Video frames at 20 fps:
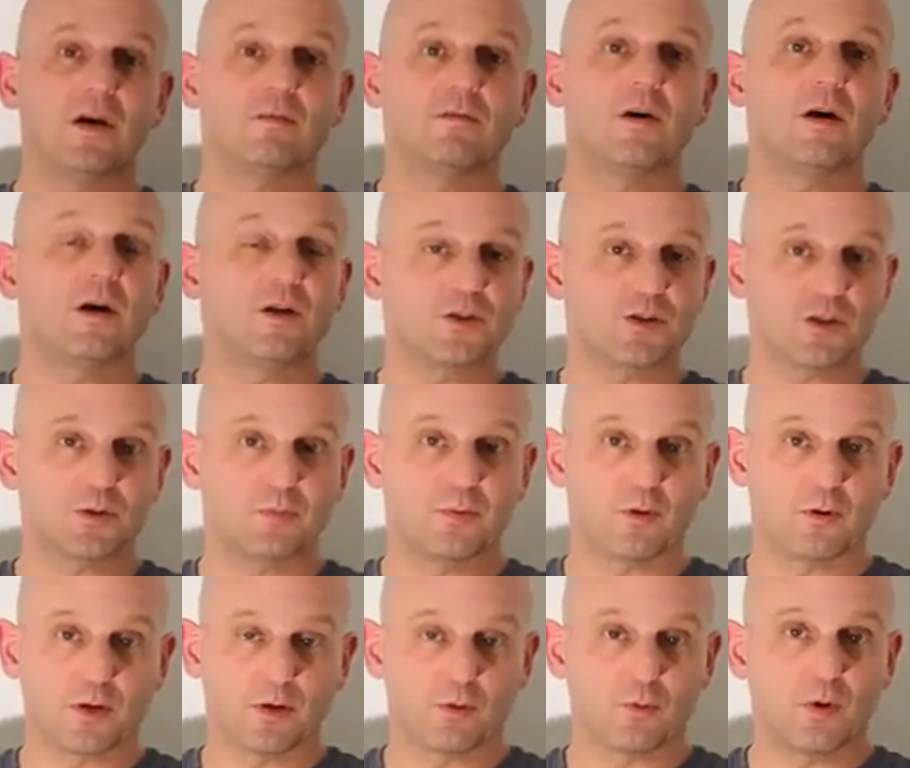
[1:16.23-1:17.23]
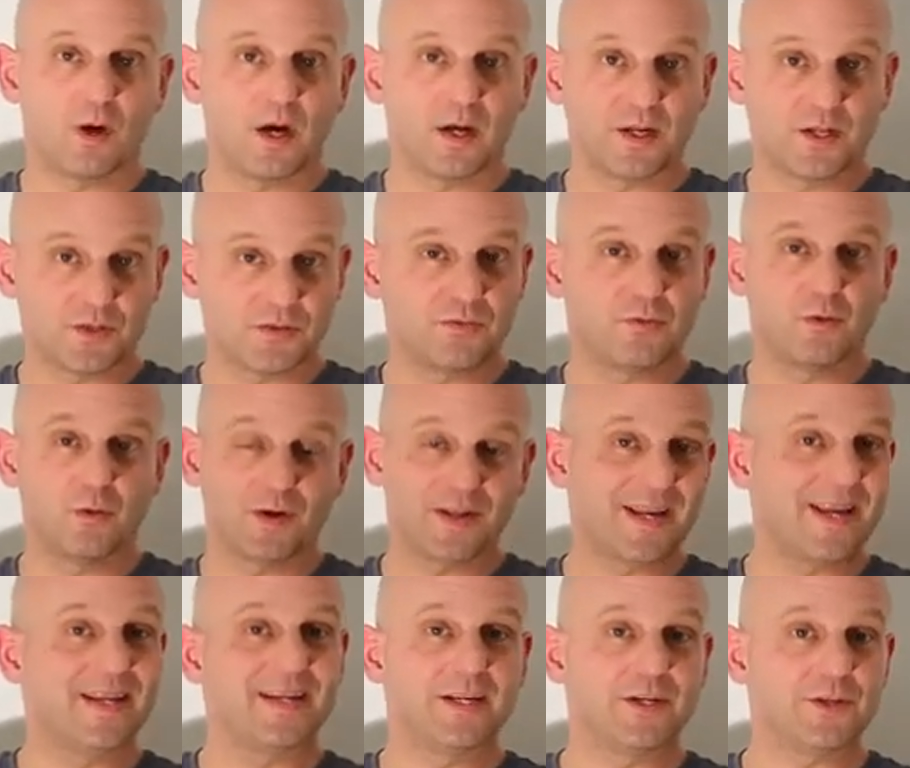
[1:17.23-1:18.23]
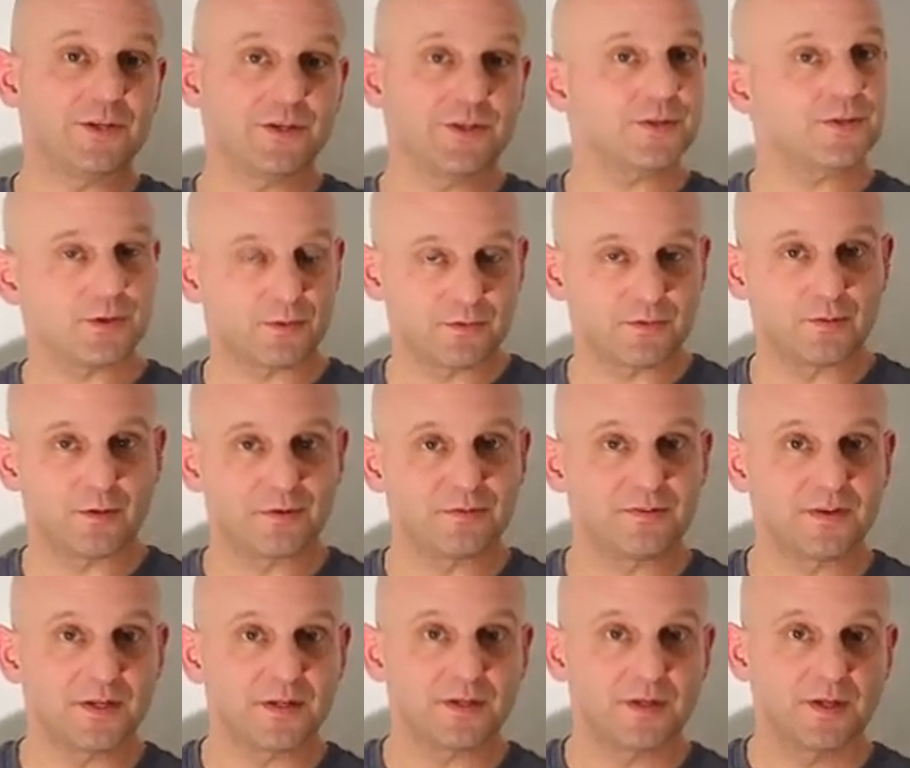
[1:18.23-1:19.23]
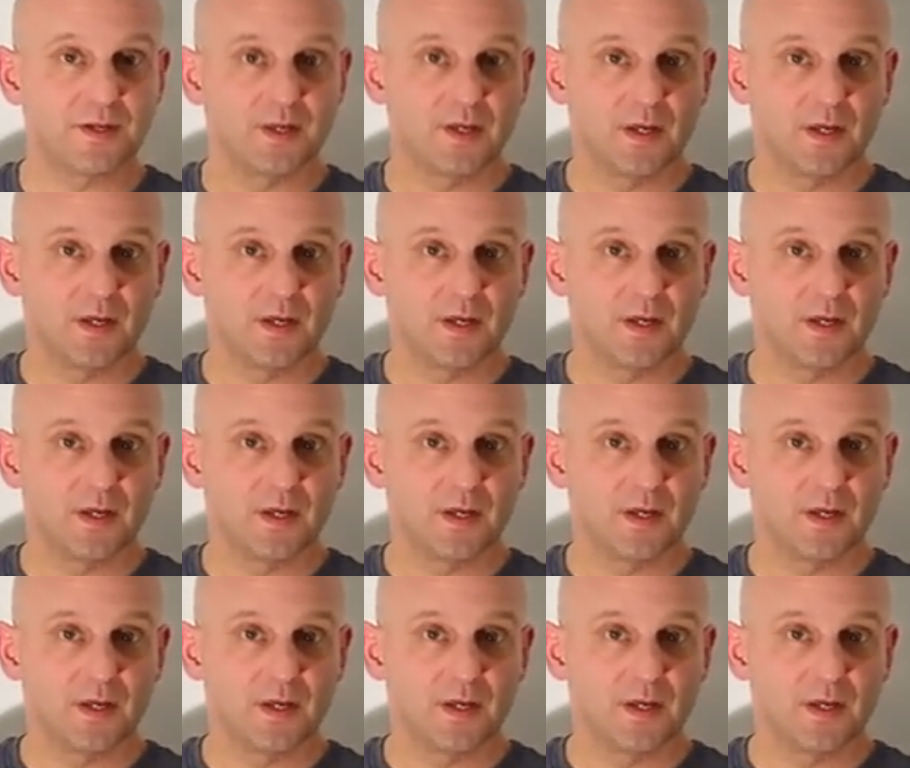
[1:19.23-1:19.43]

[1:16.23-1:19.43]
of unsupported rod is 48 inches or 4 feet.